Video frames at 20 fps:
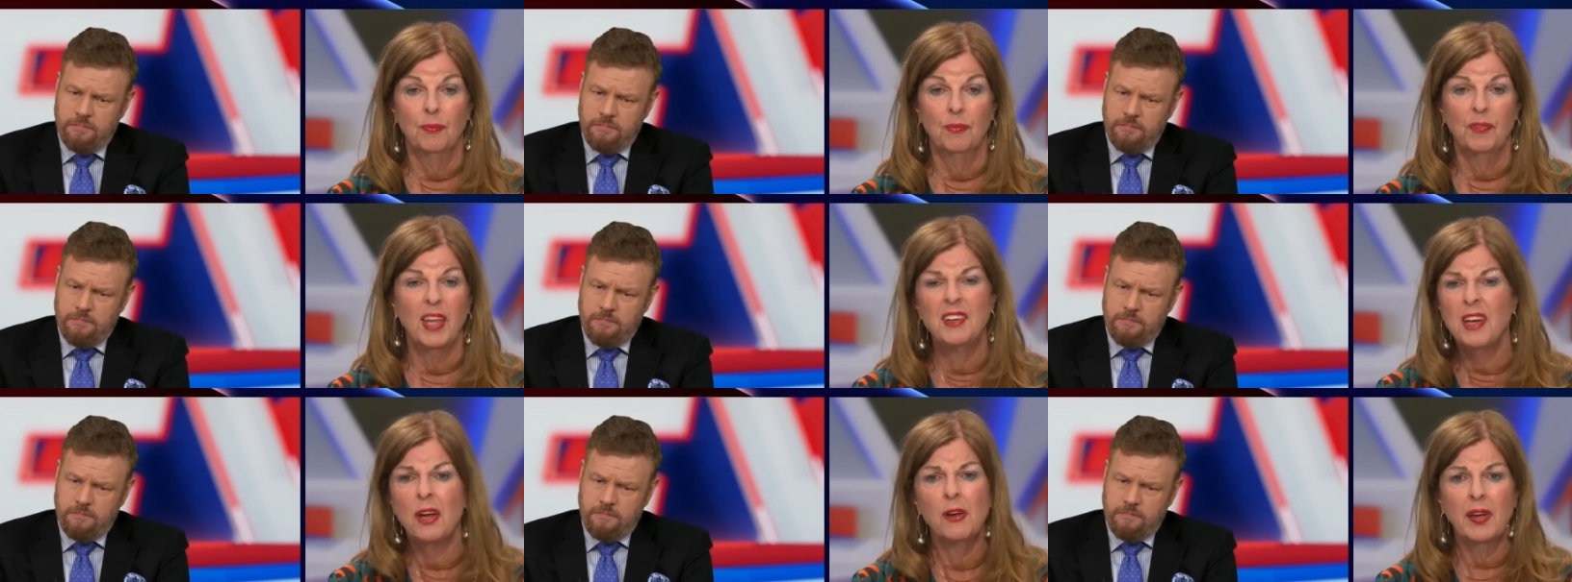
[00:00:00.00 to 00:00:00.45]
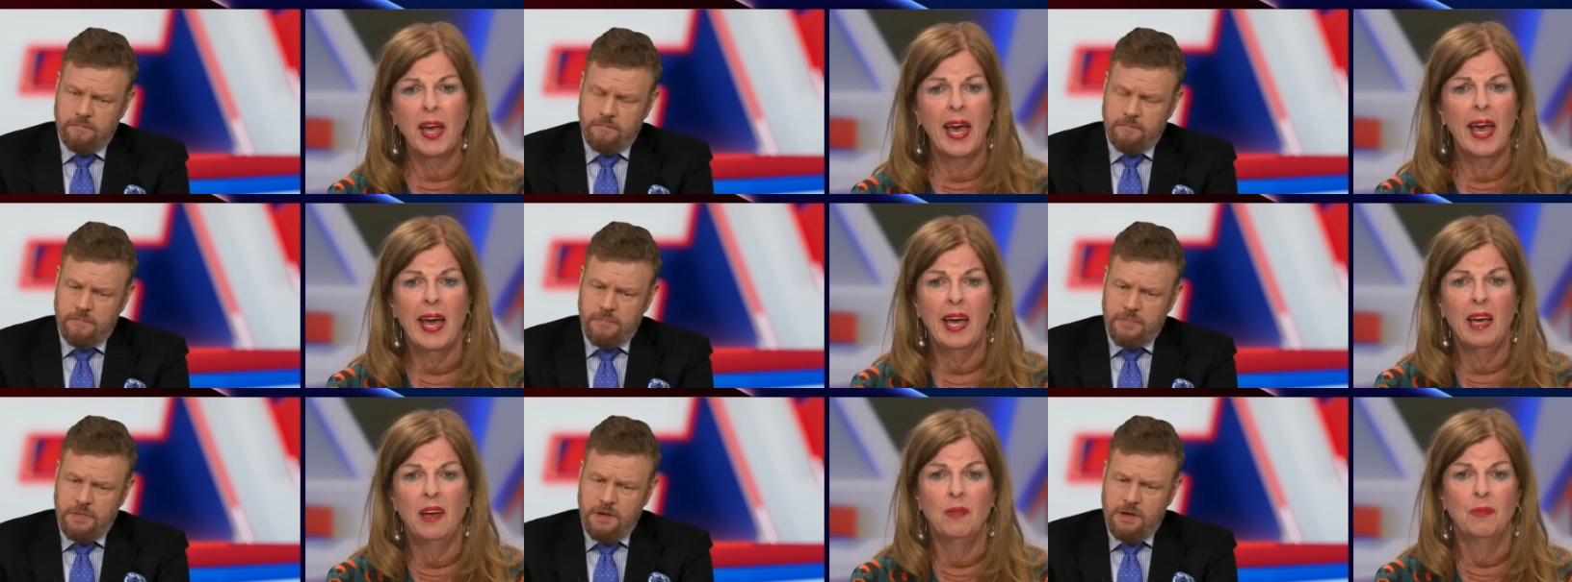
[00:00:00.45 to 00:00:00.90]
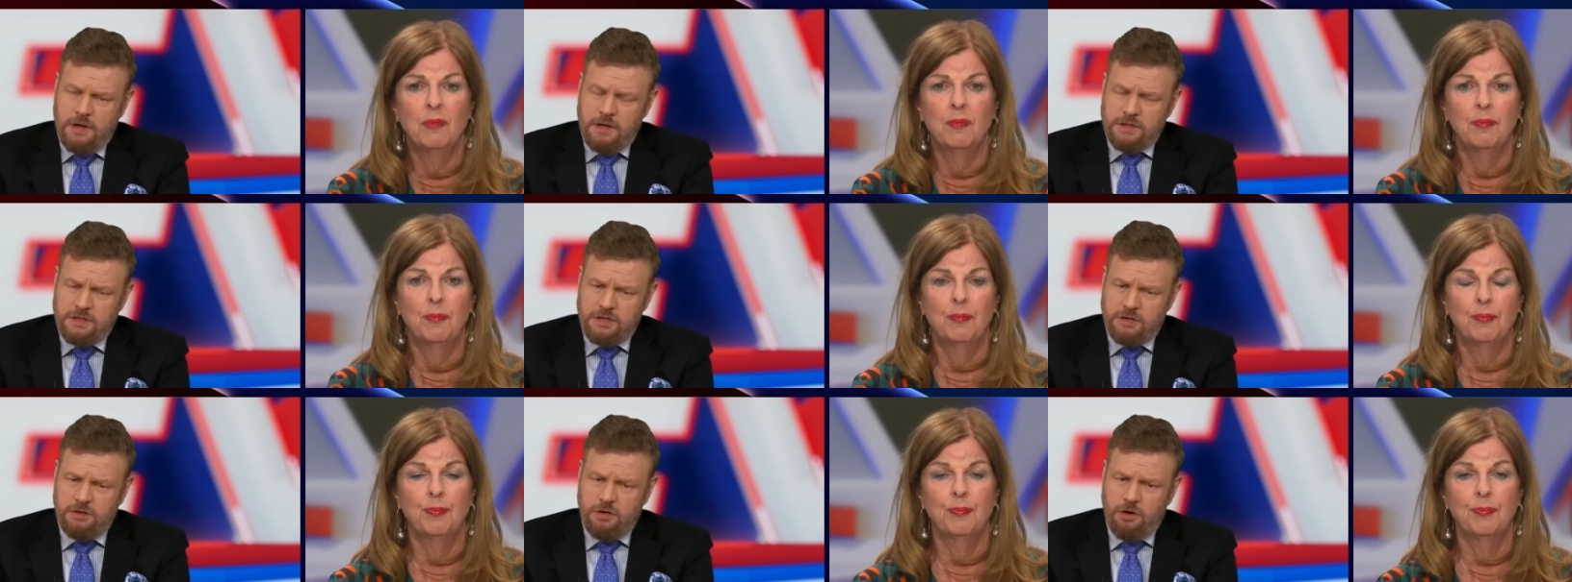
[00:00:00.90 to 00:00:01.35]
Speaker 1: They don't care.
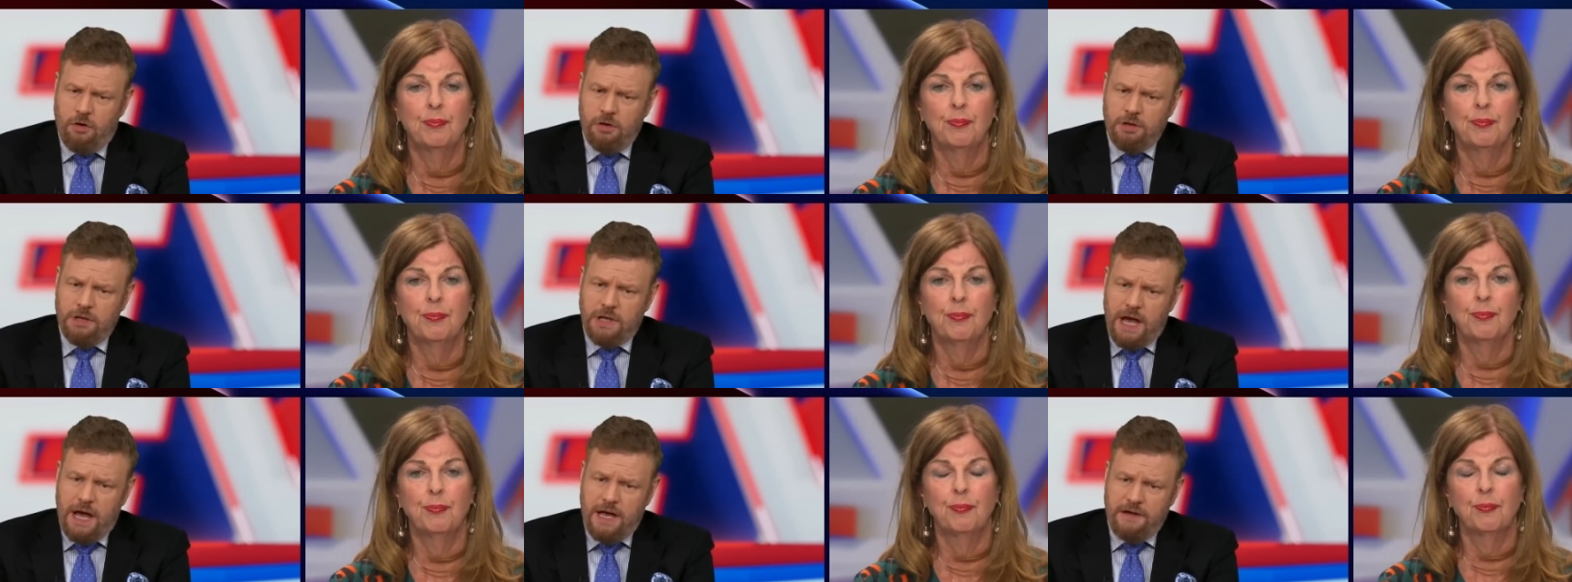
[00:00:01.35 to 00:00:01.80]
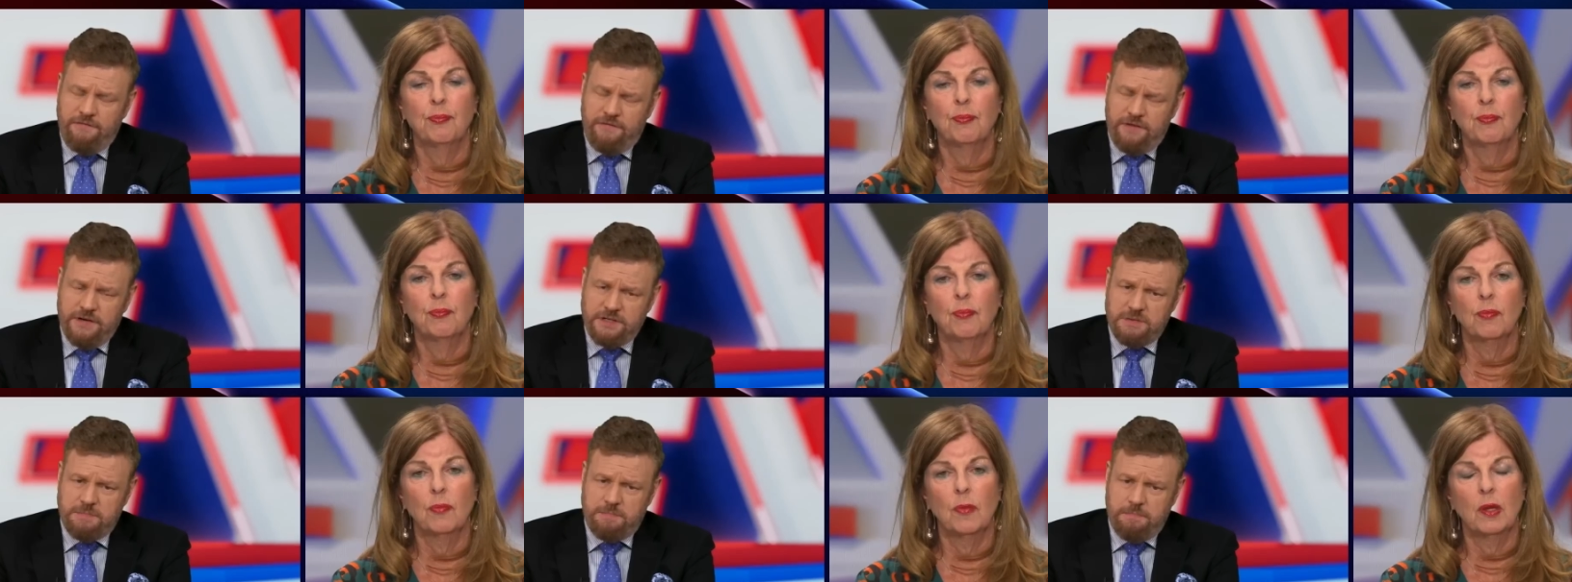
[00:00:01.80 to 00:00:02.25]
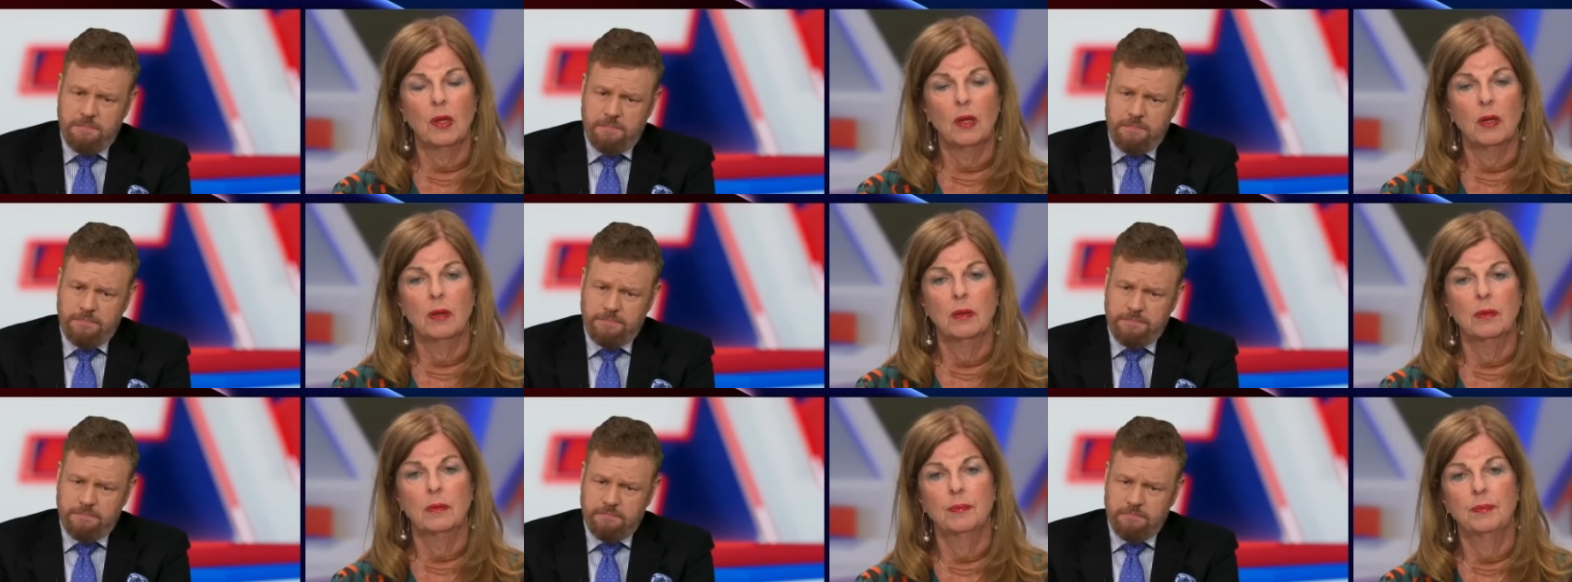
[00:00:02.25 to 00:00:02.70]
So your life has
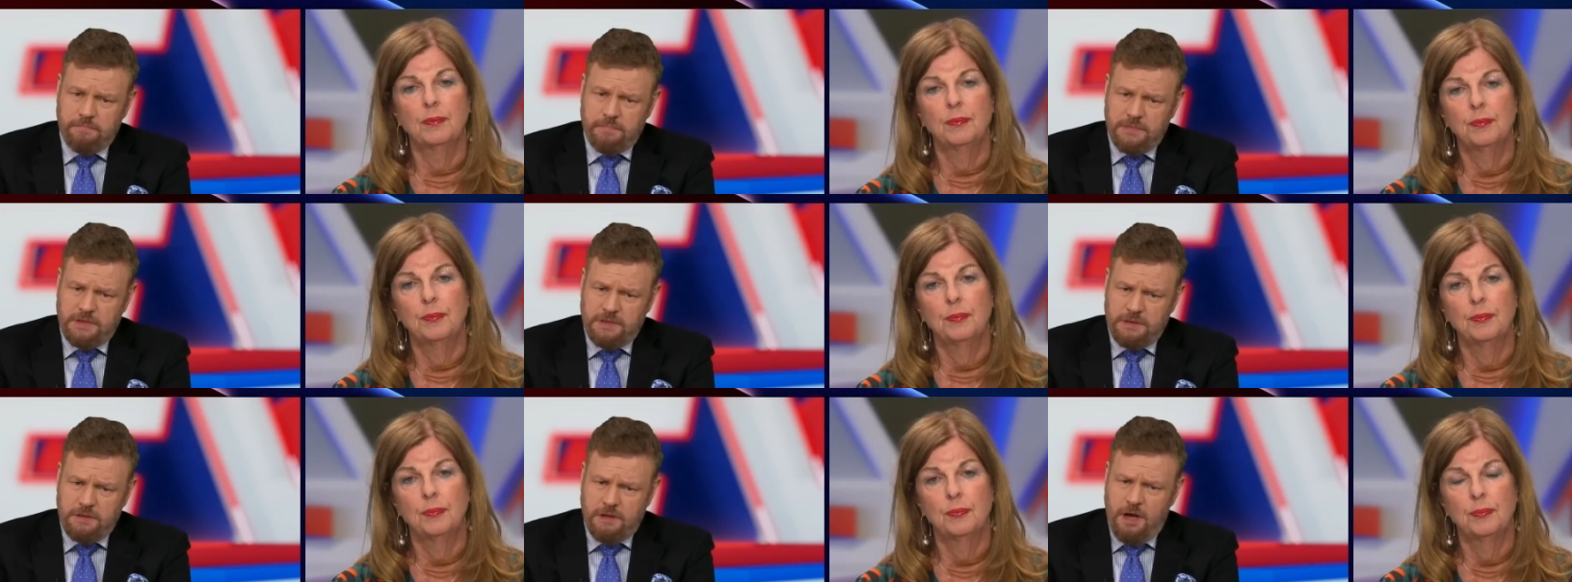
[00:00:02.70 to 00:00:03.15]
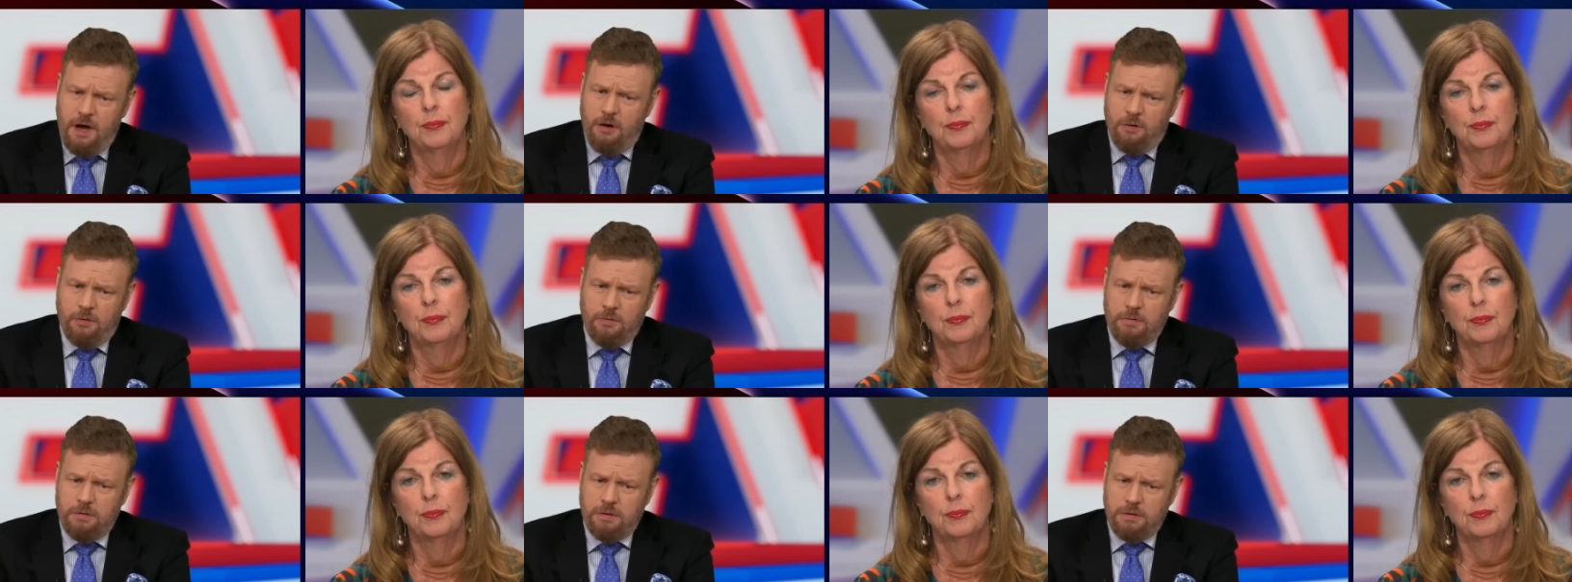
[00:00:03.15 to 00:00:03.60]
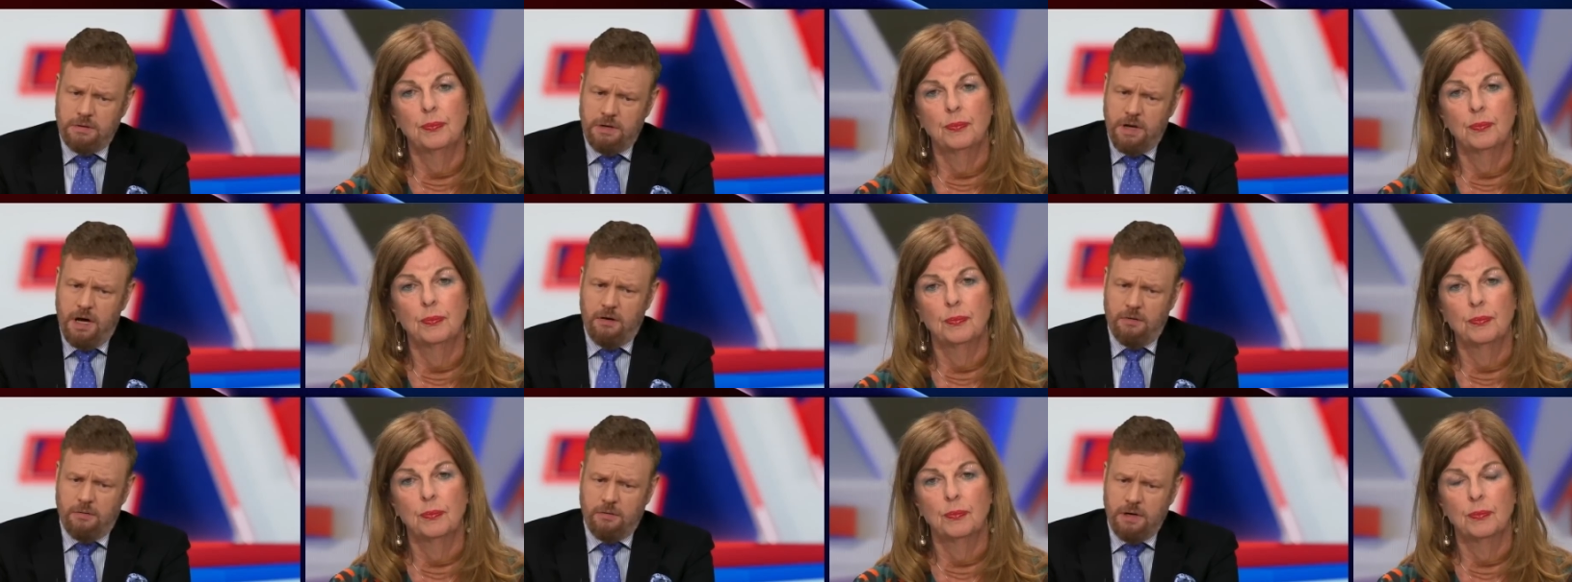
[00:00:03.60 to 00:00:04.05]
no,
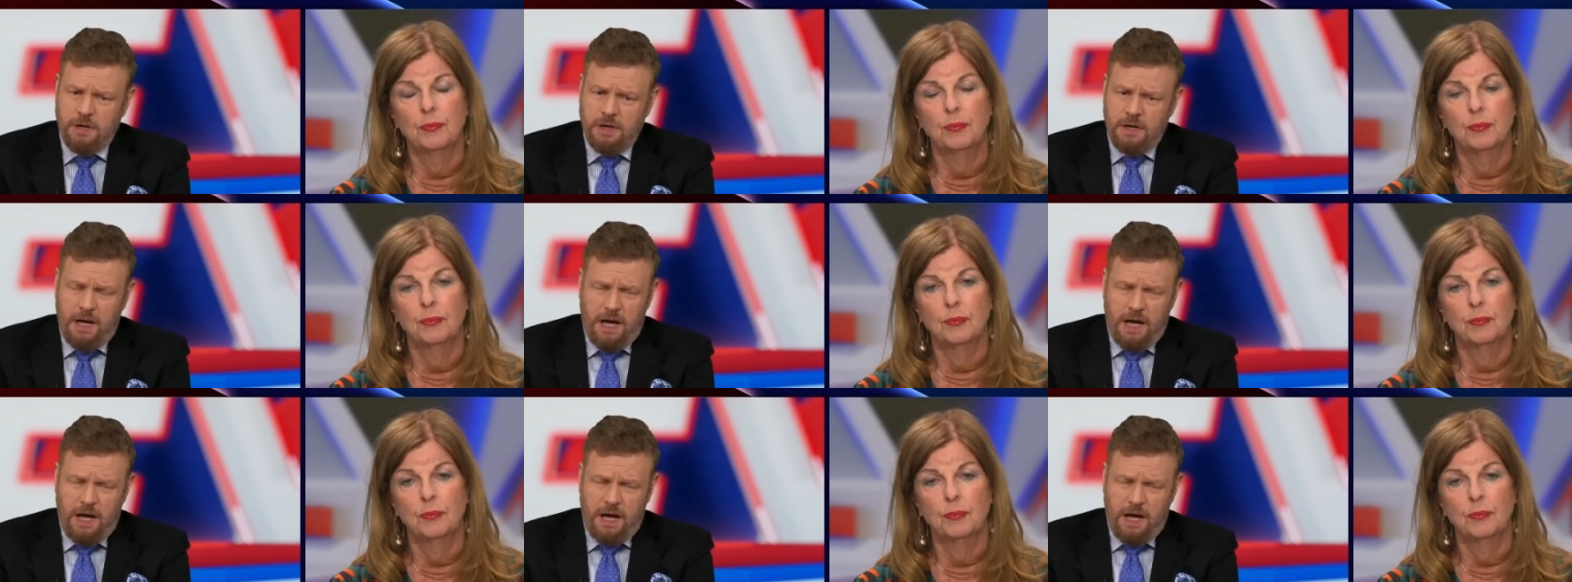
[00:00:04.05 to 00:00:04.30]
no.